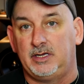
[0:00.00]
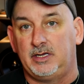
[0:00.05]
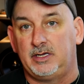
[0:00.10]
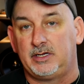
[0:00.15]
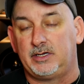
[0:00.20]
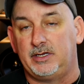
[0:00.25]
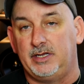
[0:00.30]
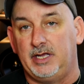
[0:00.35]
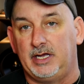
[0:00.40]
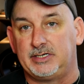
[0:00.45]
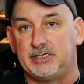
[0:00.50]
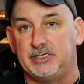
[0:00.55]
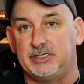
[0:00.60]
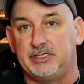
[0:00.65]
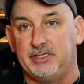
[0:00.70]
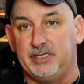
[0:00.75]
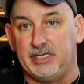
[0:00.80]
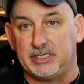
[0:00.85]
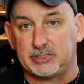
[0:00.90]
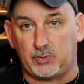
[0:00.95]
connected to
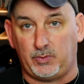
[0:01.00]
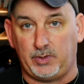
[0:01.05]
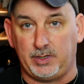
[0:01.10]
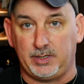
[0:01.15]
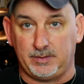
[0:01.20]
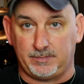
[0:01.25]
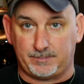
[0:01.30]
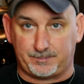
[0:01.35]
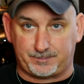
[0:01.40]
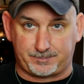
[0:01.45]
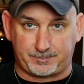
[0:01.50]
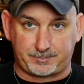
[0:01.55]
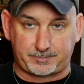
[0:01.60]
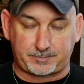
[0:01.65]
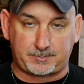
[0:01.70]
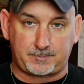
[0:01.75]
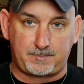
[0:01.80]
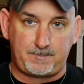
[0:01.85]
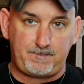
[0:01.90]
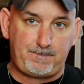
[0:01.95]
this one
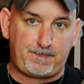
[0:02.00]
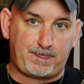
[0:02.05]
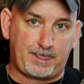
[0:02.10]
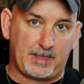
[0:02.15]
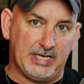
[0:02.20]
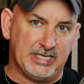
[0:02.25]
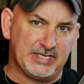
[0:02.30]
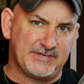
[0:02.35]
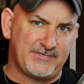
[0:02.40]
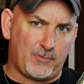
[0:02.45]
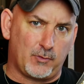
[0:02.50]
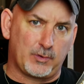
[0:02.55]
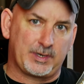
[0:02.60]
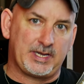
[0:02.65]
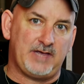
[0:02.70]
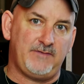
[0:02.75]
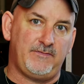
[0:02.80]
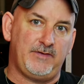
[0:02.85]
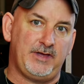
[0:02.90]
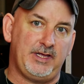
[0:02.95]
is
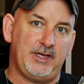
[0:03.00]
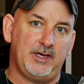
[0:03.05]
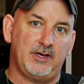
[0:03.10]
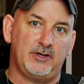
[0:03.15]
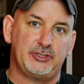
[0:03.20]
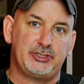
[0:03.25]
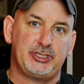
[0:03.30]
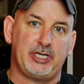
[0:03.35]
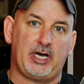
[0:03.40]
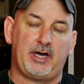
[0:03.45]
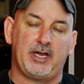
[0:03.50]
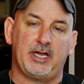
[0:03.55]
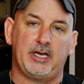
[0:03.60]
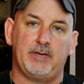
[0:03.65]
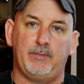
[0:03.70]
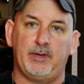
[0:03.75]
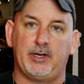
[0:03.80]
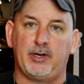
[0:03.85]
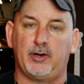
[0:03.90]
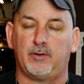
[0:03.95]
4K video shot at a
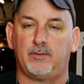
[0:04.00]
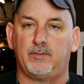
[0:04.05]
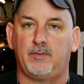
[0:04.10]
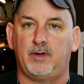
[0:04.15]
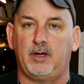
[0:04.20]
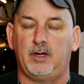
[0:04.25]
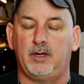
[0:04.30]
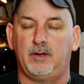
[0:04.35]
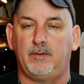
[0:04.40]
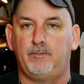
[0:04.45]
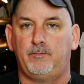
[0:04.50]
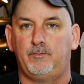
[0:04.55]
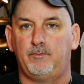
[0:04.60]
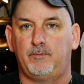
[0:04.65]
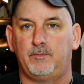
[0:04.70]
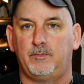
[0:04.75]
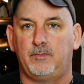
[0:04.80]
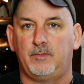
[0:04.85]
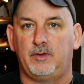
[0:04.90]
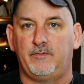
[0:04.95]
bigger
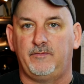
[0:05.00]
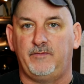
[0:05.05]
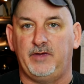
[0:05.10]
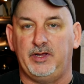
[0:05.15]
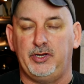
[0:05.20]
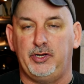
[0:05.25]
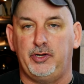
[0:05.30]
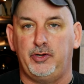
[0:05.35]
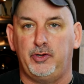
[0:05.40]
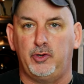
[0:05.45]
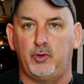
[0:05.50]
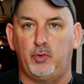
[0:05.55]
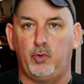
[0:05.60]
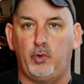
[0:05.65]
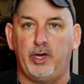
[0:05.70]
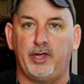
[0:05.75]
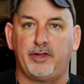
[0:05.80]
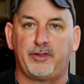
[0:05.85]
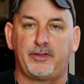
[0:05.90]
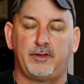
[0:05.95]
venue
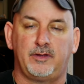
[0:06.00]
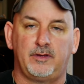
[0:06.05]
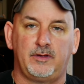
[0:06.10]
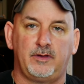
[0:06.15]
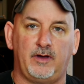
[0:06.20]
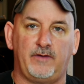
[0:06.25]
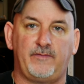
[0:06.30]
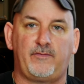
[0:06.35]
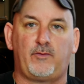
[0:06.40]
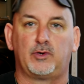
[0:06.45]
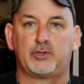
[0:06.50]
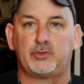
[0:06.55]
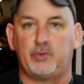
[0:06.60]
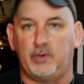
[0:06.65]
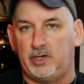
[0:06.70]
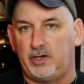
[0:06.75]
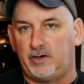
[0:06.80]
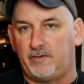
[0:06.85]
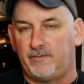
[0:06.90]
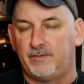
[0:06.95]
with a
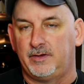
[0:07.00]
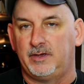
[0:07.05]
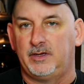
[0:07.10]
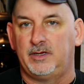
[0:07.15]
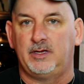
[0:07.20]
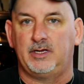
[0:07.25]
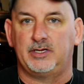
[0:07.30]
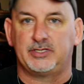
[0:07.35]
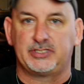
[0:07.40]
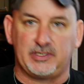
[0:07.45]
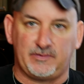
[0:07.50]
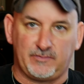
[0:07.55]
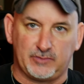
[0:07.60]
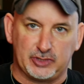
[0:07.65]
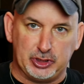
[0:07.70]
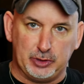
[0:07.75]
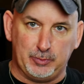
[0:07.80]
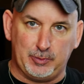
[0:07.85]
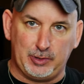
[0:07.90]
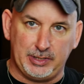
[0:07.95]
412, a Silver
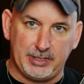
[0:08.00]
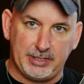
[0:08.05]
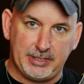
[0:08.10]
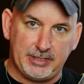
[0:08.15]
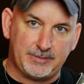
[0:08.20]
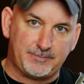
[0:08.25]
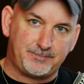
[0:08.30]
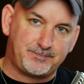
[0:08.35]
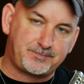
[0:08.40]
Jubilee,